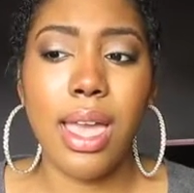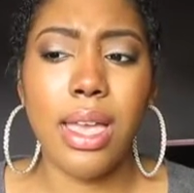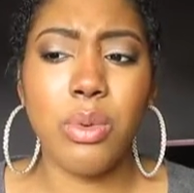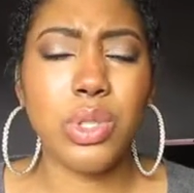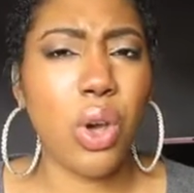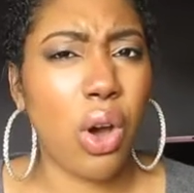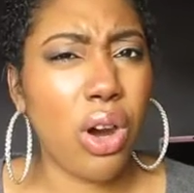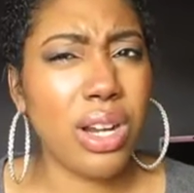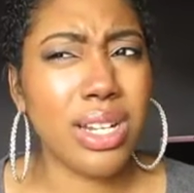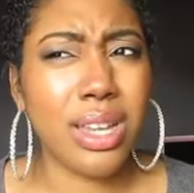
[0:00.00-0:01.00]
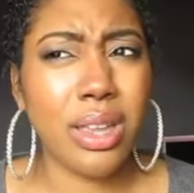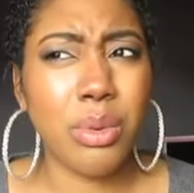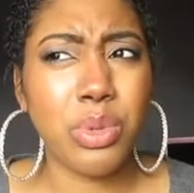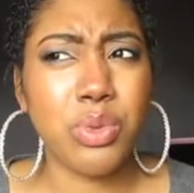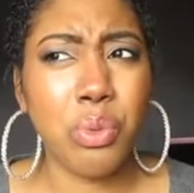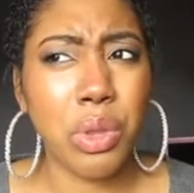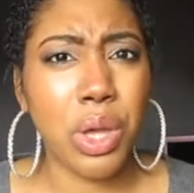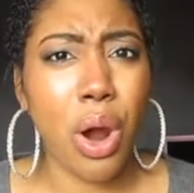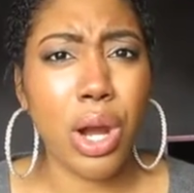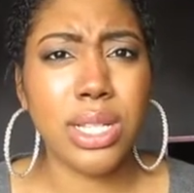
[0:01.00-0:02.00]
it was hard. It was really
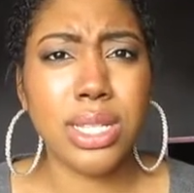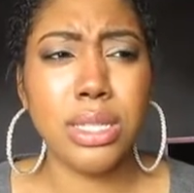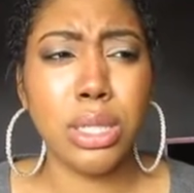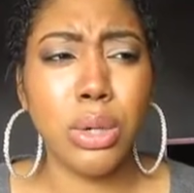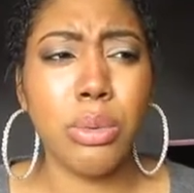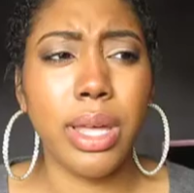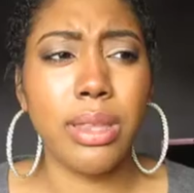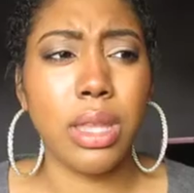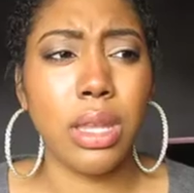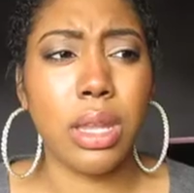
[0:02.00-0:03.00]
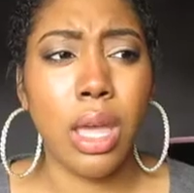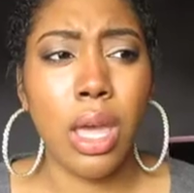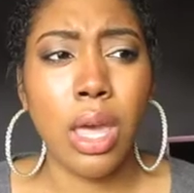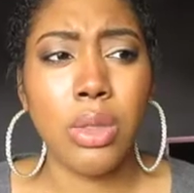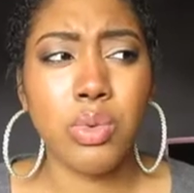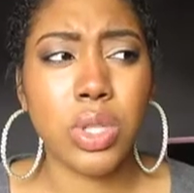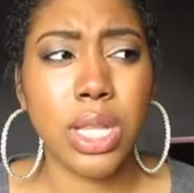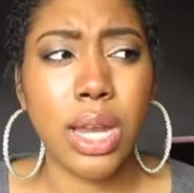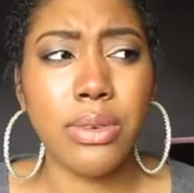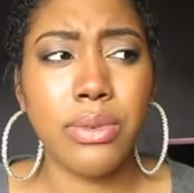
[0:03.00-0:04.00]
hard to deal with. And there was a
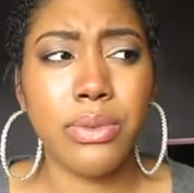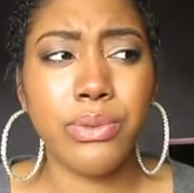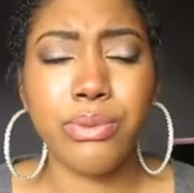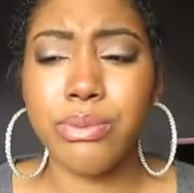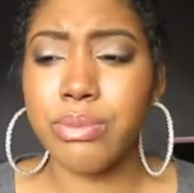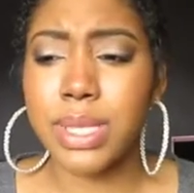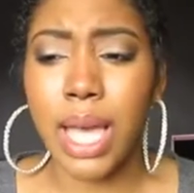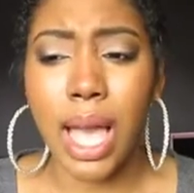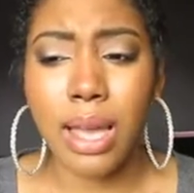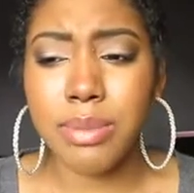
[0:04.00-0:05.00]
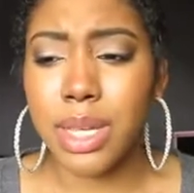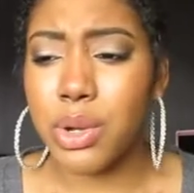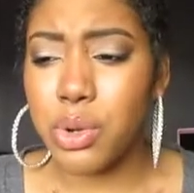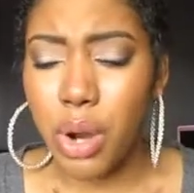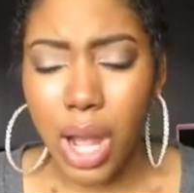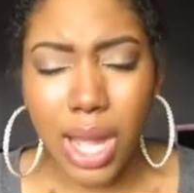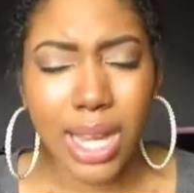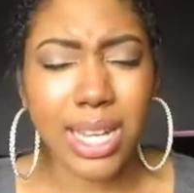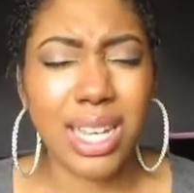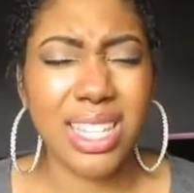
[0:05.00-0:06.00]
lot of times I
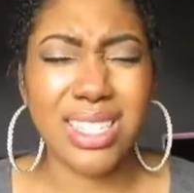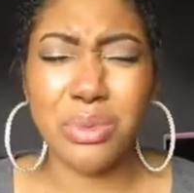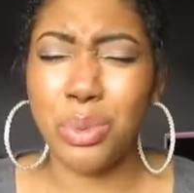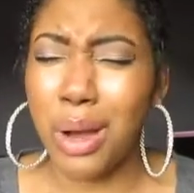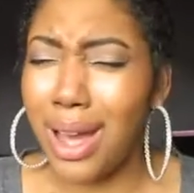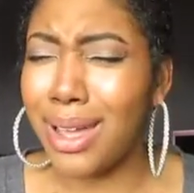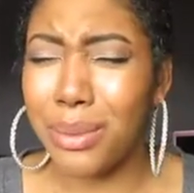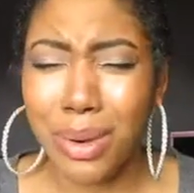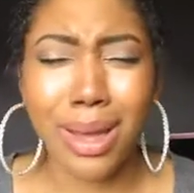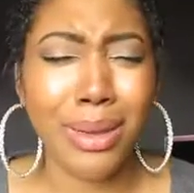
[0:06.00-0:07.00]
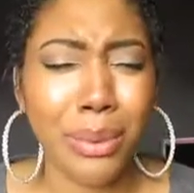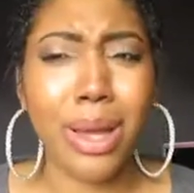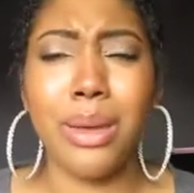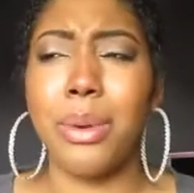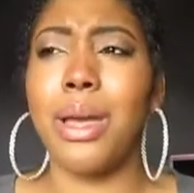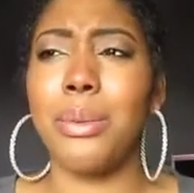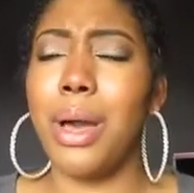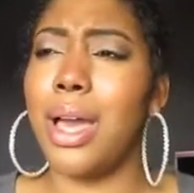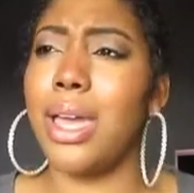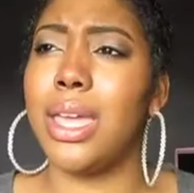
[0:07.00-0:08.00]
cried and I said, why, why, why, why,
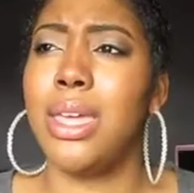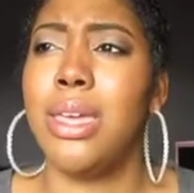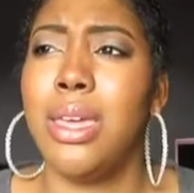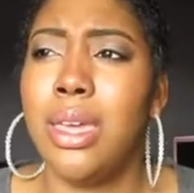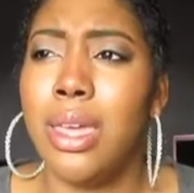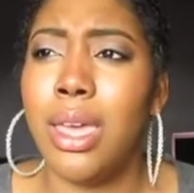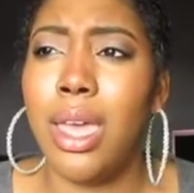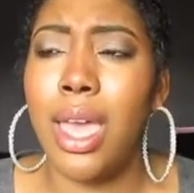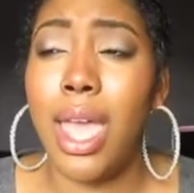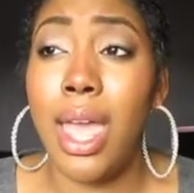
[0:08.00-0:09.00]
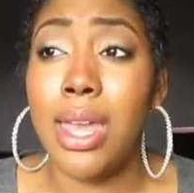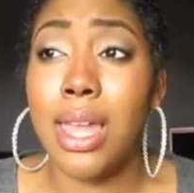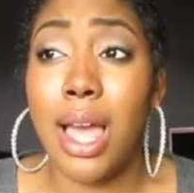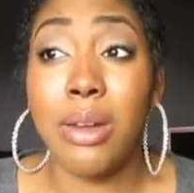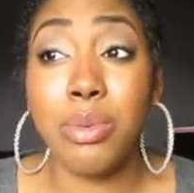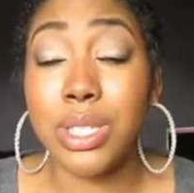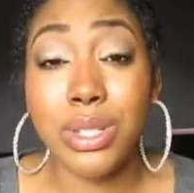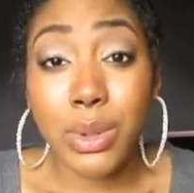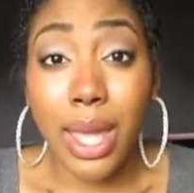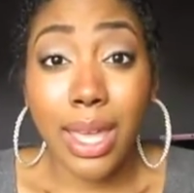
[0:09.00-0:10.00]
why? And I
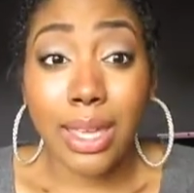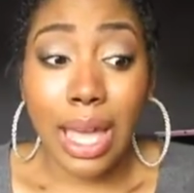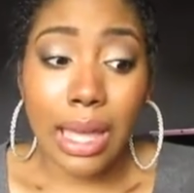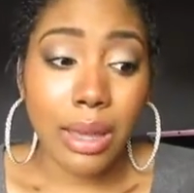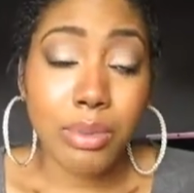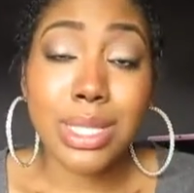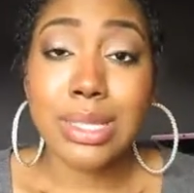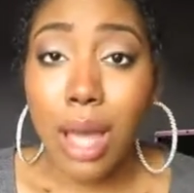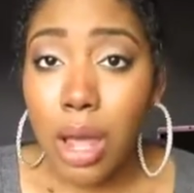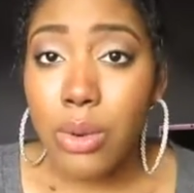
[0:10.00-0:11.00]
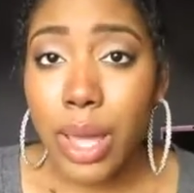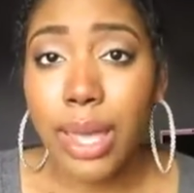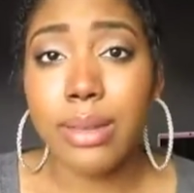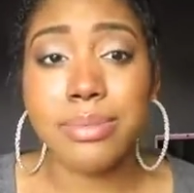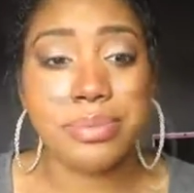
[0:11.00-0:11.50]
wasn't okay. I was not okay.